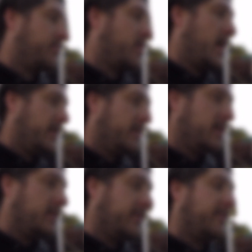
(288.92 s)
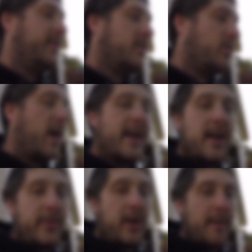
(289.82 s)
prior in a different vehicle. I
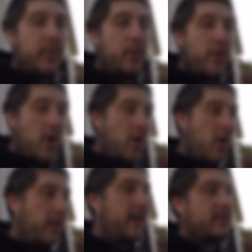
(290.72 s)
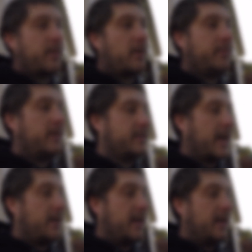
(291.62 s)
got there, I pulled all 8 spark plugs
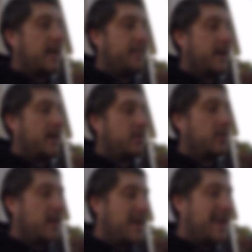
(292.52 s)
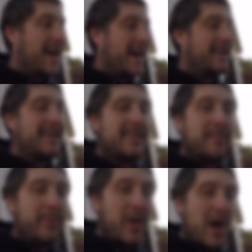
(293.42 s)
out, and him and I could not get the
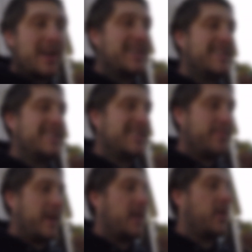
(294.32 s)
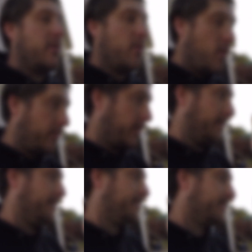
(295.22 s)
block to spin over.
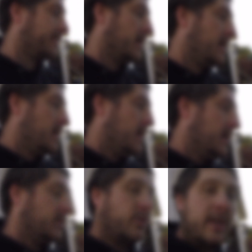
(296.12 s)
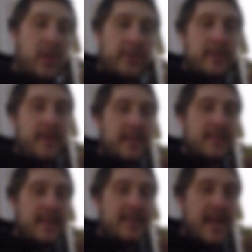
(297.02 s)
So he looked at me and
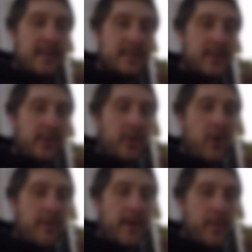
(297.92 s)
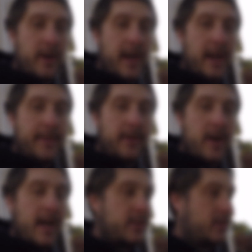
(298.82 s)
said, take the sucker home. I want it out of my
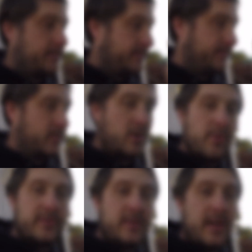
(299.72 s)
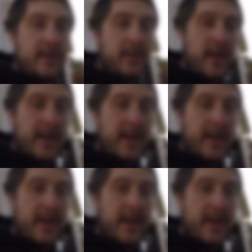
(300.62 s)
garage. So it was a done deal. I